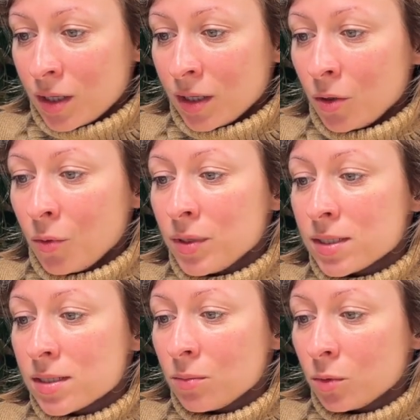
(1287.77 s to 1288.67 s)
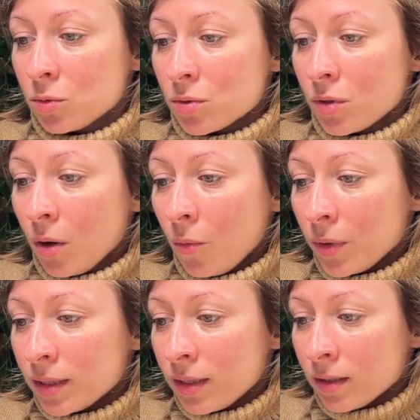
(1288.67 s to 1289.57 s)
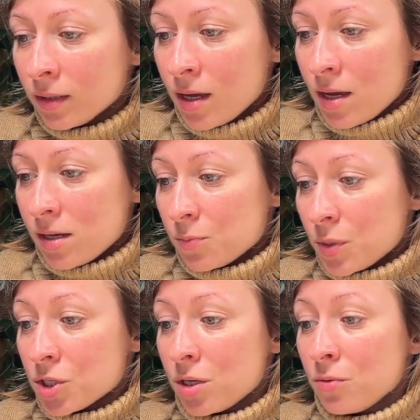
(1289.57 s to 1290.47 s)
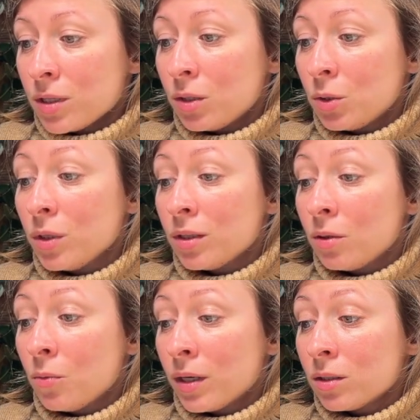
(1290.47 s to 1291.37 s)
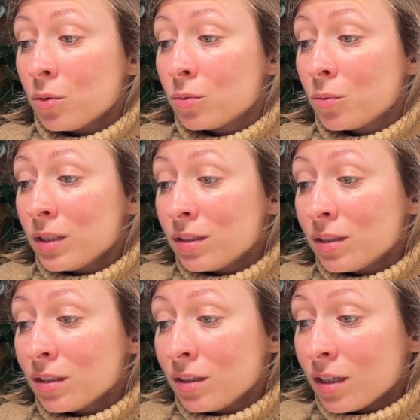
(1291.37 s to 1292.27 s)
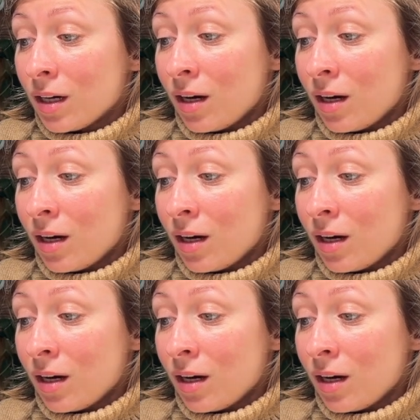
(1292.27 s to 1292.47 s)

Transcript: I always seem to struggle with that, especially when doing the wet on wet technique.